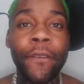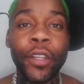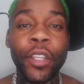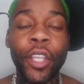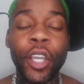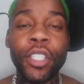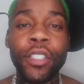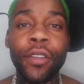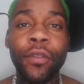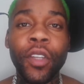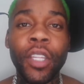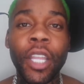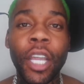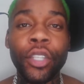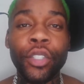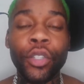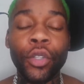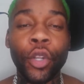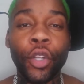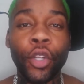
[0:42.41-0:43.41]
For those of you
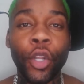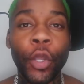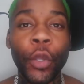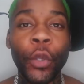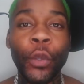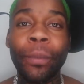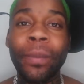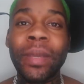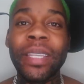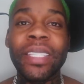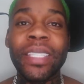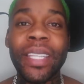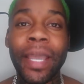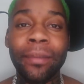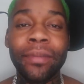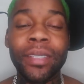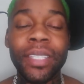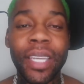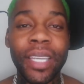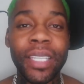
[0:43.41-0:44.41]
that do not know who Miss
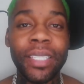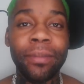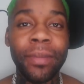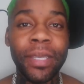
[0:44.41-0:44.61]
DeMZ is,